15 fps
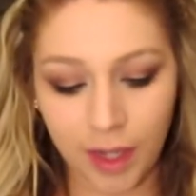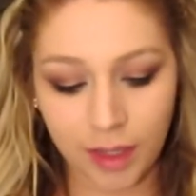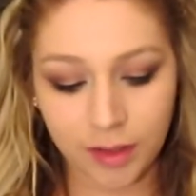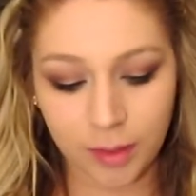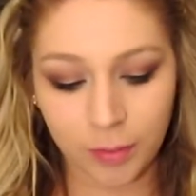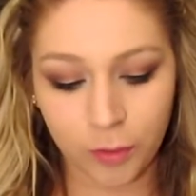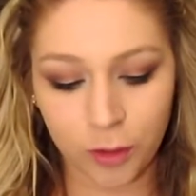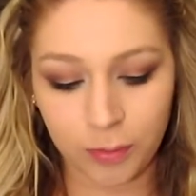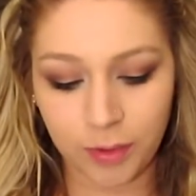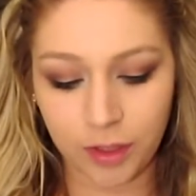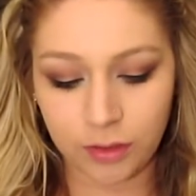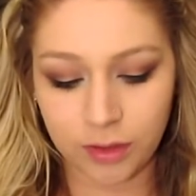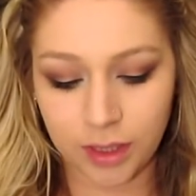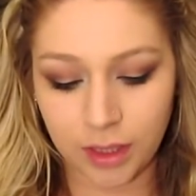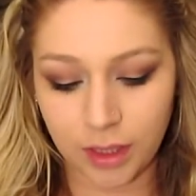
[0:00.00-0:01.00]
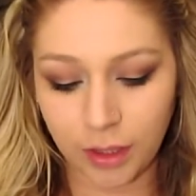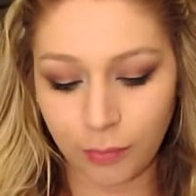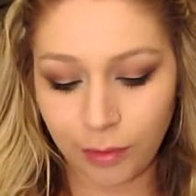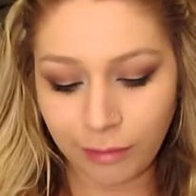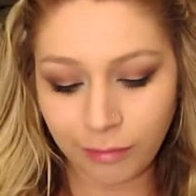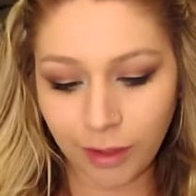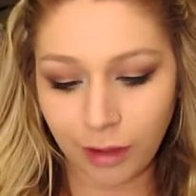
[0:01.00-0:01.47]
and I'm going to be using the
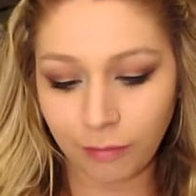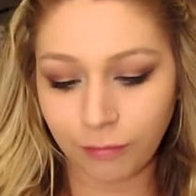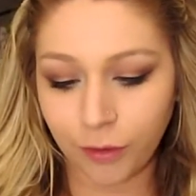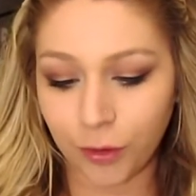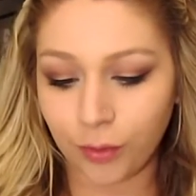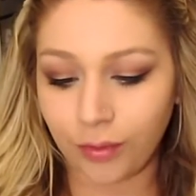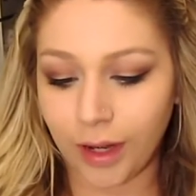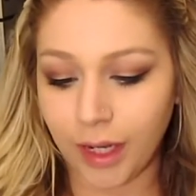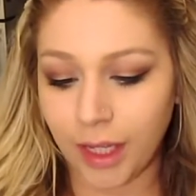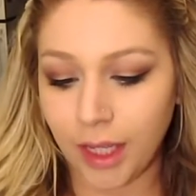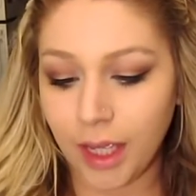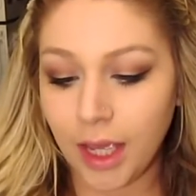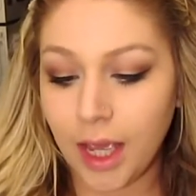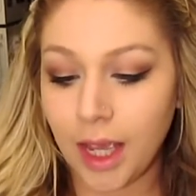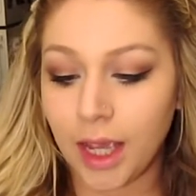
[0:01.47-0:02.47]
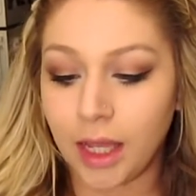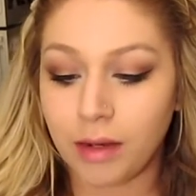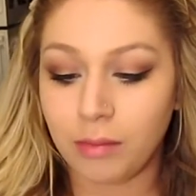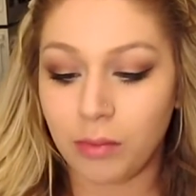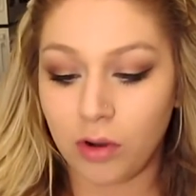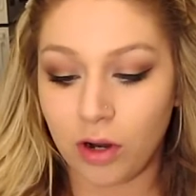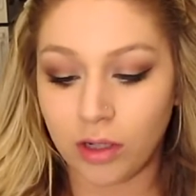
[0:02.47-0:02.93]
Revlon Photo Ready
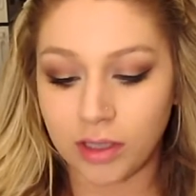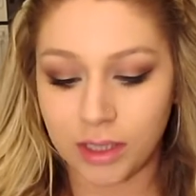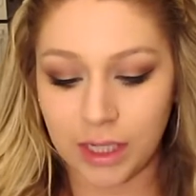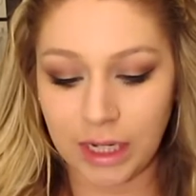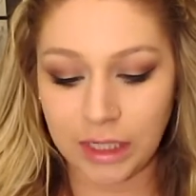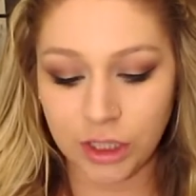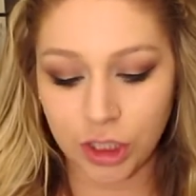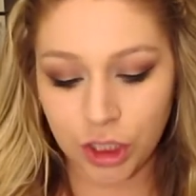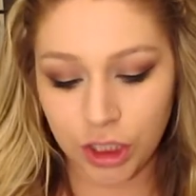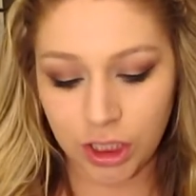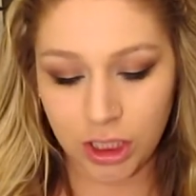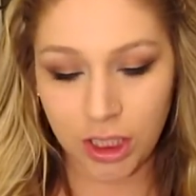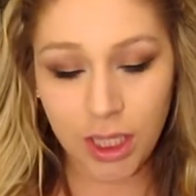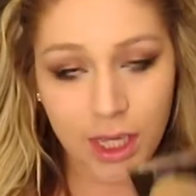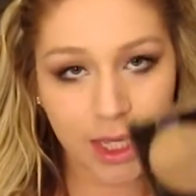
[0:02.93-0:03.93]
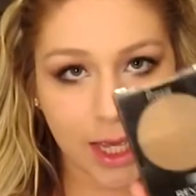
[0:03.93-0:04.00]
in Bronze and Chic,